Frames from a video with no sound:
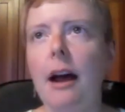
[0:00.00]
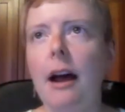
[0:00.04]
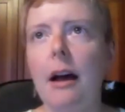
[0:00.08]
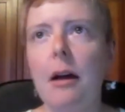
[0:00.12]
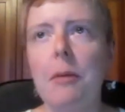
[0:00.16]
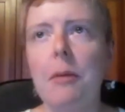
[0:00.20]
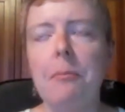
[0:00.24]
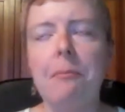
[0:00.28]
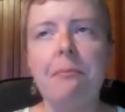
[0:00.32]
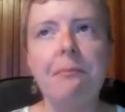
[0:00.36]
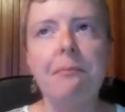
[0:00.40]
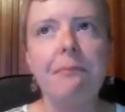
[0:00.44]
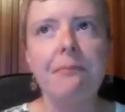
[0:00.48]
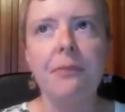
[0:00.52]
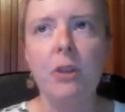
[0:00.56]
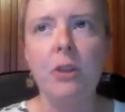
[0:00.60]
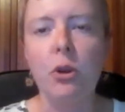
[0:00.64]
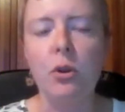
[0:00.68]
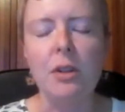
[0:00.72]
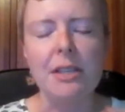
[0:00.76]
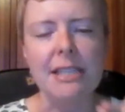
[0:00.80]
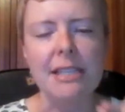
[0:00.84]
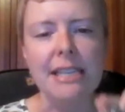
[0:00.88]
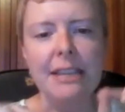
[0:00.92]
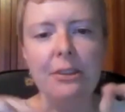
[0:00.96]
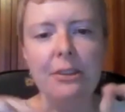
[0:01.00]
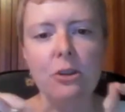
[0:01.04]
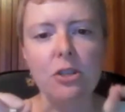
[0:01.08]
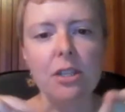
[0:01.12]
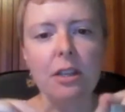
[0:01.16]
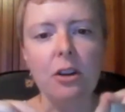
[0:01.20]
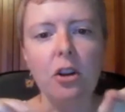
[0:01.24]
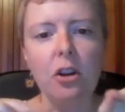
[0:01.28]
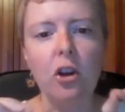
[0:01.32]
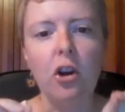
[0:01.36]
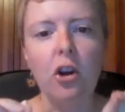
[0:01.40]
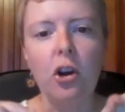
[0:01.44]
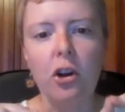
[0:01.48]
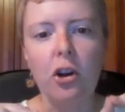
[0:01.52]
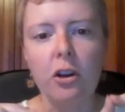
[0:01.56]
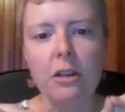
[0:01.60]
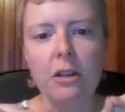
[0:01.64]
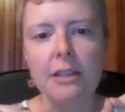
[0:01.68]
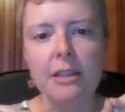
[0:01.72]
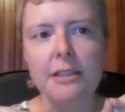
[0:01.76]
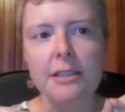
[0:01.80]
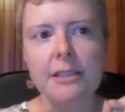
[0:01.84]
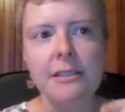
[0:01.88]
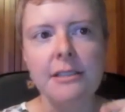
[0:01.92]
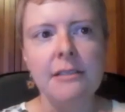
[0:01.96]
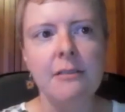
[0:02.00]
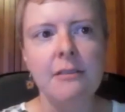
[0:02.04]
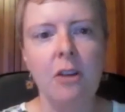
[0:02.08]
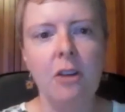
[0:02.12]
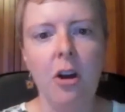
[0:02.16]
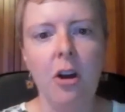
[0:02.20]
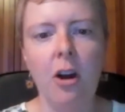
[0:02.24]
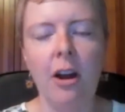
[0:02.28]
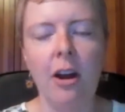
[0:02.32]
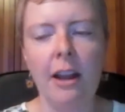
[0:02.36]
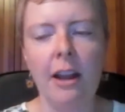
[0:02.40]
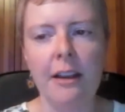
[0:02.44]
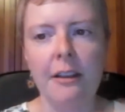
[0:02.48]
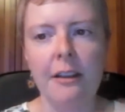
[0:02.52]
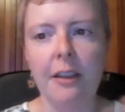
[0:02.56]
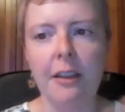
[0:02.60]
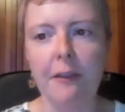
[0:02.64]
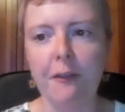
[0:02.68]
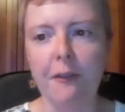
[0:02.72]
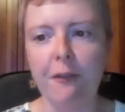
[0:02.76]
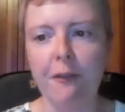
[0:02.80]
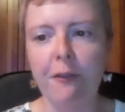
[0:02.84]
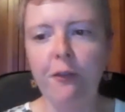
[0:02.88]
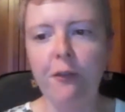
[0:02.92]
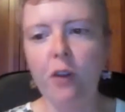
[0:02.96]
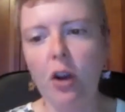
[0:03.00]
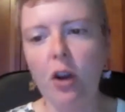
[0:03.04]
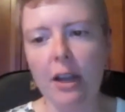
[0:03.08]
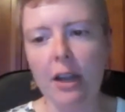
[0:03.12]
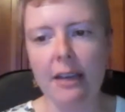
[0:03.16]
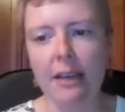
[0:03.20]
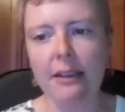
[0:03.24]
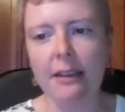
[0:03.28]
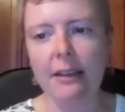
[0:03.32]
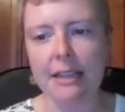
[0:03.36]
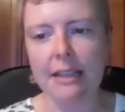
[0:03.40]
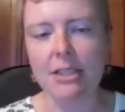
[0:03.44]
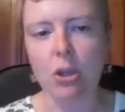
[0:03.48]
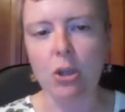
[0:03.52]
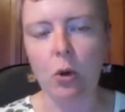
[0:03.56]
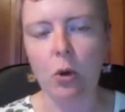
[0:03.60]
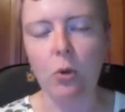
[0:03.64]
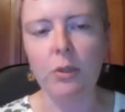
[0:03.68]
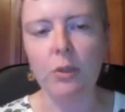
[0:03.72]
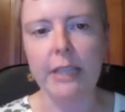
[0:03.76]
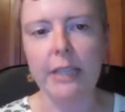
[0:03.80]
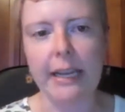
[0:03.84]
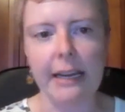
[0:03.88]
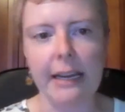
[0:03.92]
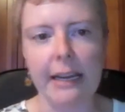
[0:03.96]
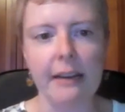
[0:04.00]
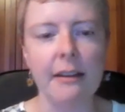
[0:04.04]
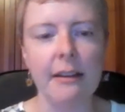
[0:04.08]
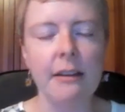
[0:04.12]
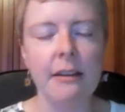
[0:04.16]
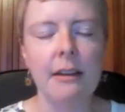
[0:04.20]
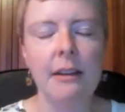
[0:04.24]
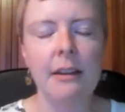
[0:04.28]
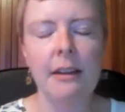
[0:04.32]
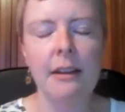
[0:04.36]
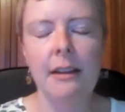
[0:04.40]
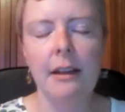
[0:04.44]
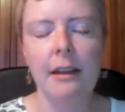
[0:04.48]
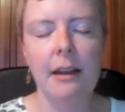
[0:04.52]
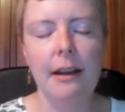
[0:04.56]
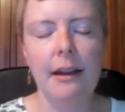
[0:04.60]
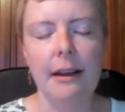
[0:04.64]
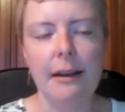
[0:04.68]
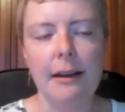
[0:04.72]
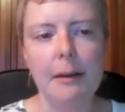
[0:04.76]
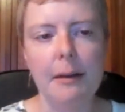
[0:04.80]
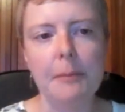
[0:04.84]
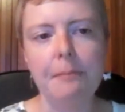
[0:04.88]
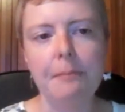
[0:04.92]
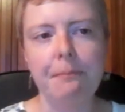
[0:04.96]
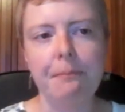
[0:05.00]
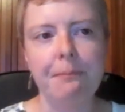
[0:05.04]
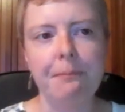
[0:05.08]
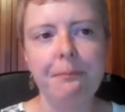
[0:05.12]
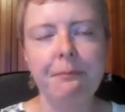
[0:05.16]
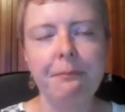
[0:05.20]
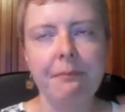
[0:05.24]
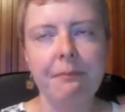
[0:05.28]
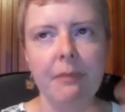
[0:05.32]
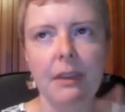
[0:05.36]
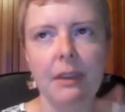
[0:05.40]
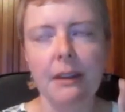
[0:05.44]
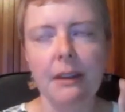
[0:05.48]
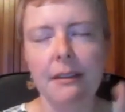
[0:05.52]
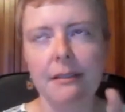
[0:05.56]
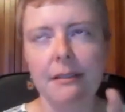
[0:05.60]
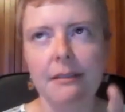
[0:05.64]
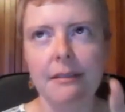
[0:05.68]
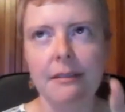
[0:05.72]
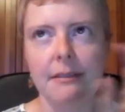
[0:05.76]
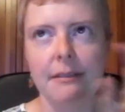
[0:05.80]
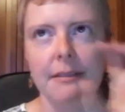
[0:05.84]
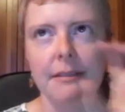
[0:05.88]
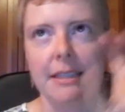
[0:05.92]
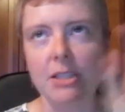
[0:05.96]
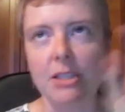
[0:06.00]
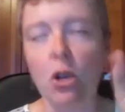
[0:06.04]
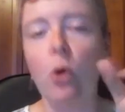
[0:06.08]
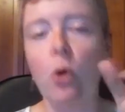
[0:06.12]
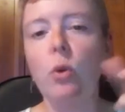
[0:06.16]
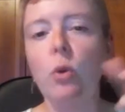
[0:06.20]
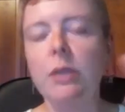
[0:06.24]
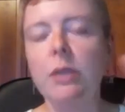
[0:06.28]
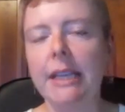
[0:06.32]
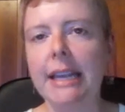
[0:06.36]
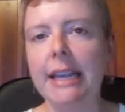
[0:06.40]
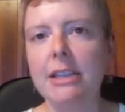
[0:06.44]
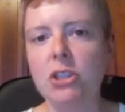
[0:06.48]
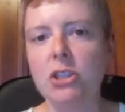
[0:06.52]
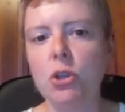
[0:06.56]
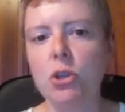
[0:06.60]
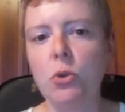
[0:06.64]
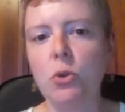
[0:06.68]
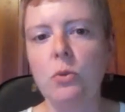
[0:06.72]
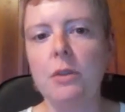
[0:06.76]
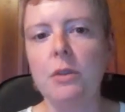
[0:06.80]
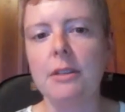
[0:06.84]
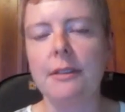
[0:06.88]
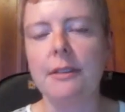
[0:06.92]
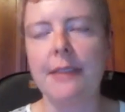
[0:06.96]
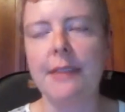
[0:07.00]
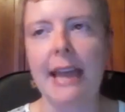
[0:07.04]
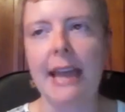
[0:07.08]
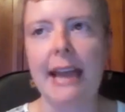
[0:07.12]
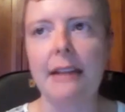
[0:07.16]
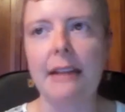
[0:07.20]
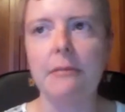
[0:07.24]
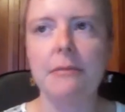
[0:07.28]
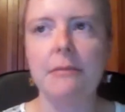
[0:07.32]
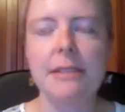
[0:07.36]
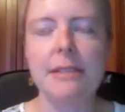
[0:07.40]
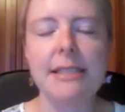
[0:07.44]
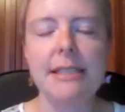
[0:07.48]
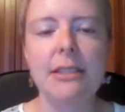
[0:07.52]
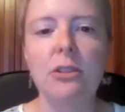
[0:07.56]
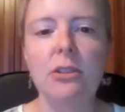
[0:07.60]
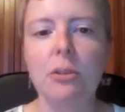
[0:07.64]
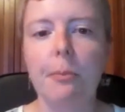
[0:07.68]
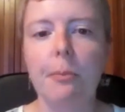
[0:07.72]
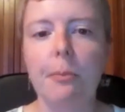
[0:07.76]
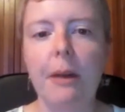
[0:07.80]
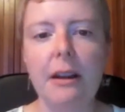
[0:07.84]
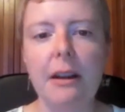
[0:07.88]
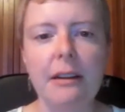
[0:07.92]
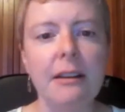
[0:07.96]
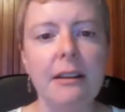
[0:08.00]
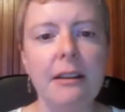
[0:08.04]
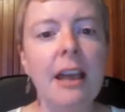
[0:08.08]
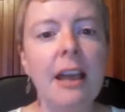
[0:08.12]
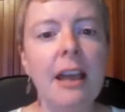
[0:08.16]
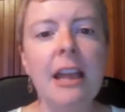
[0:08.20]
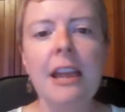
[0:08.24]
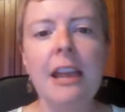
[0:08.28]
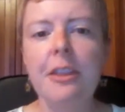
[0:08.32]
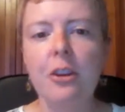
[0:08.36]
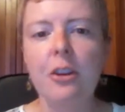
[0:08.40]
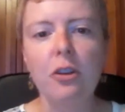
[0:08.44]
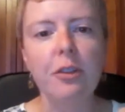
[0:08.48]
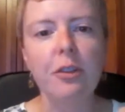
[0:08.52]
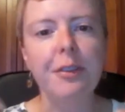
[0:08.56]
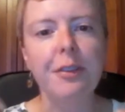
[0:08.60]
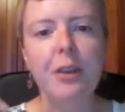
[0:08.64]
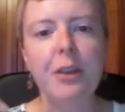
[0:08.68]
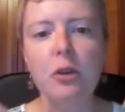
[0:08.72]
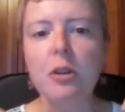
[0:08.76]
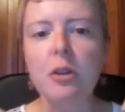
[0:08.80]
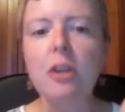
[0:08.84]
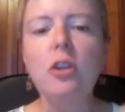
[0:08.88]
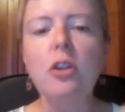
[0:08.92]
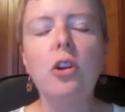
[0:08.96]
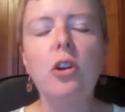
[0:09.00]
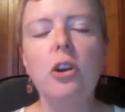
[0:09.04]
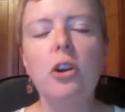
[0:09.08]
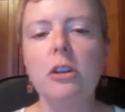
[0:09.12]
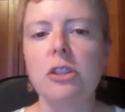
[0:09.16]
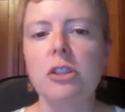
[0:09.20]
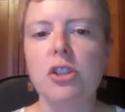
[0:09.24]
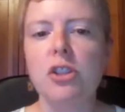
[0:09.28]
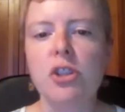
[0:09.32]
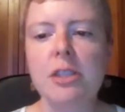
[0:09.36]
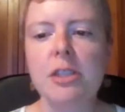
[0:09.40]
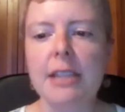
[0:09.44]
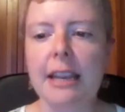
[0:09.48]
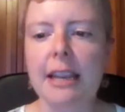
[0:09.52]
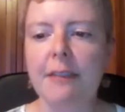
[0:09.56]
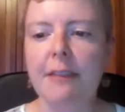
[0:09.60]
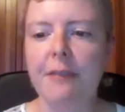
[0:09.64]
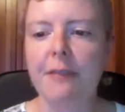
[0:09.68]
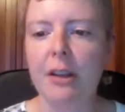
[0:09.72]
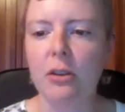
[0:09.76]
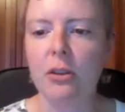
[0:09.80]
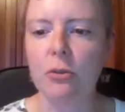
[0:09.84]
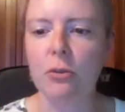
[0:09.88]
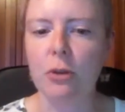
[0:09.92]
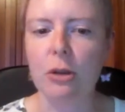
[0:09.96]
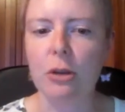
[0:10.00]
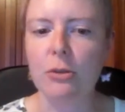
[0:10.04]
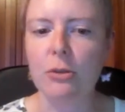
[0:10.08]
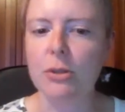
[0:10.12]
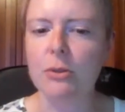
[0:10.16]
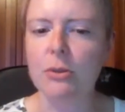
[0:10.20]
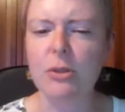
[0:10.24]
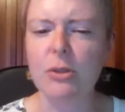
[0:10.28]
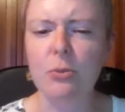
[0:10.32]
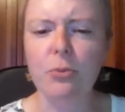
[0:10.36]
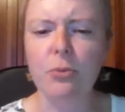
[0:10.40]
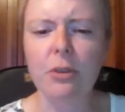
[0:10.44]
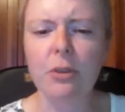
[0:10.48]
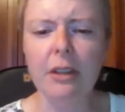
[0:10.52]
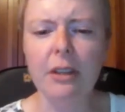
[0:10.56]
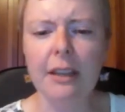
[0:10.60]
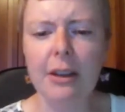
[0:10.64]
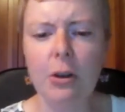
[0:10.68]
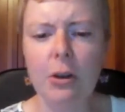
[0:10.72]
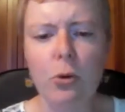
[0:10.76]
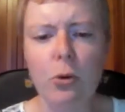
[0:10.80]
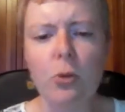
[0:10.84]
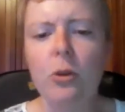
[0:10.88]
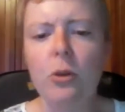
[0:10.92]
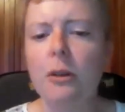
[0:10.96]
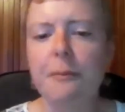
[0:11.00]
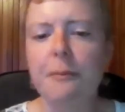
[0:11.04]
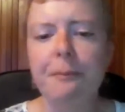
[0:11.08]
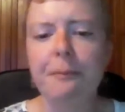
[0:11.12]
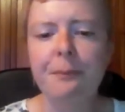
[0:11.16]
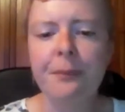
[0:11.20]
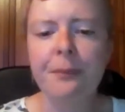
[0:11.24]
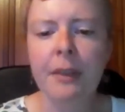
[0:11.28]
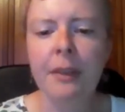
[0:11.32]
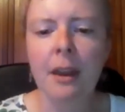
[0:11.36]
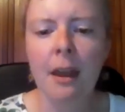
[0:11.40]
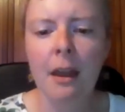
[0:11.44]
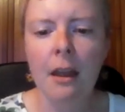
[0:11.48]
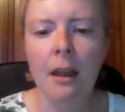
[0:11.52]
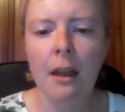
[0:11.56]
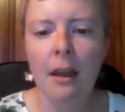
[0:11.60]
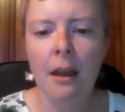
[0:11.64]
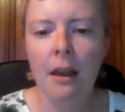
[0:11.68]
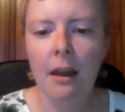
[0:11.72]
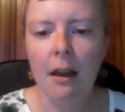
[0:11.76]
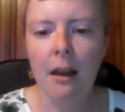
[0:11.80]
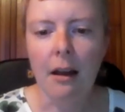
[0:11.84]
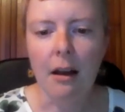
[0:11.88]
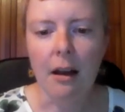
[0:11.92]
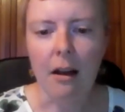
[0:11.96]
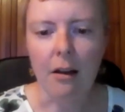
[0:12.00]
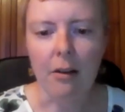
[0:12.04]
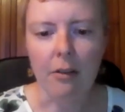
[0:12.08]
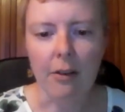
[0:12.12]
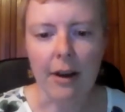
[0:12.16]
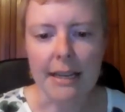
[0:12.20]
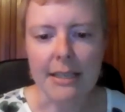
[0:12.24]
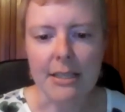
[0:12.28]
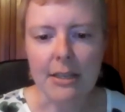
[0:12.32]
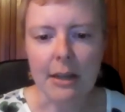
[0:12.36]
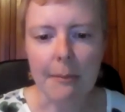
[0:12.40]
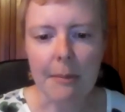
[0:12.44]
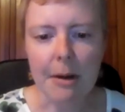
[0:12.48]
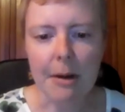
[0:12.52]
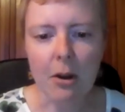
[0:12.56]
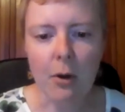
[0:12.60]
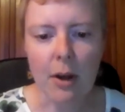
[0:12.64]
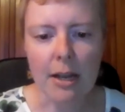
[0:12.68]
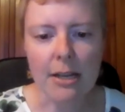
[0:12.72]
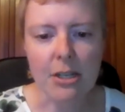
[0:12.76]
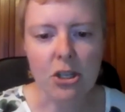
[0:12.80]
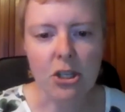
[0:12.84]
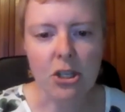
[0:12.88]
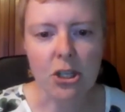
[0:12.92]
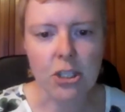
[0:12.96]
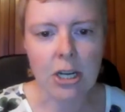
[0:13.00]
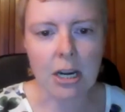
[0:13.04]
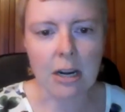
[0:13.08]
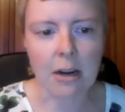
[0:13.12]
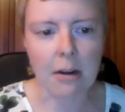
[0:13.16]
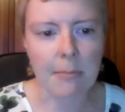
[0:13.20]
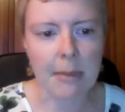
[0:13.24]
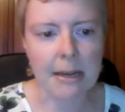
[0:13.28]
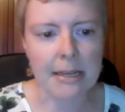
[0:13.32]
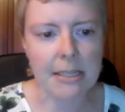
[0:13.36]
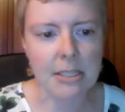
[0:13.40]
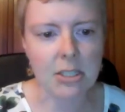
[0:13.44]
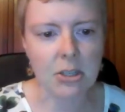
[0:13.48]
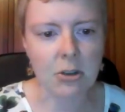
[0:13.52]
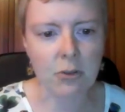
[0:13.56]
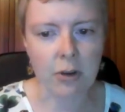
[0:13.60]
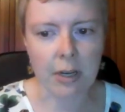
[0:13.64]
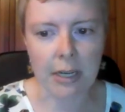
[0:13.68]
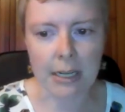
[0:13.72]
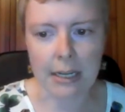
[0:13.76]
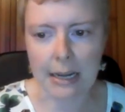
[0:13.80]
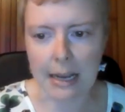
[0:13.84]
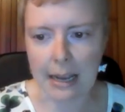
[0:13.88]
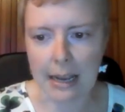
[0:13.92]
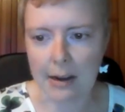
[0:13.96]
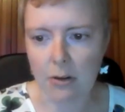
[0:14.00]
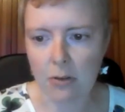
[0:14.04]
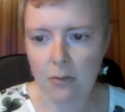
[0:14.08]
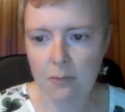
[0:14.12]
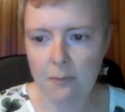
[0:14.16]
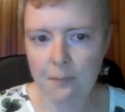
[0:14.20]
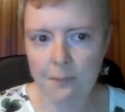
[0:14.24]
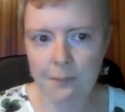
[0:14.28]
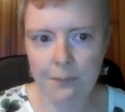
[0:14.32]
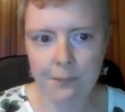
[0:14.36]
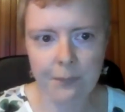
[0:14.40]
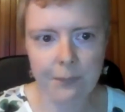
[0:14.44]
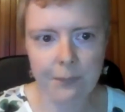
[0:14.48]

um, you can see there's little hooks on the foot that's holding um, that's holding it to the that silk button. They're they're little hooks just like Velcro. So it's really cool. All right, so I'm going to go ahead and share my screen now.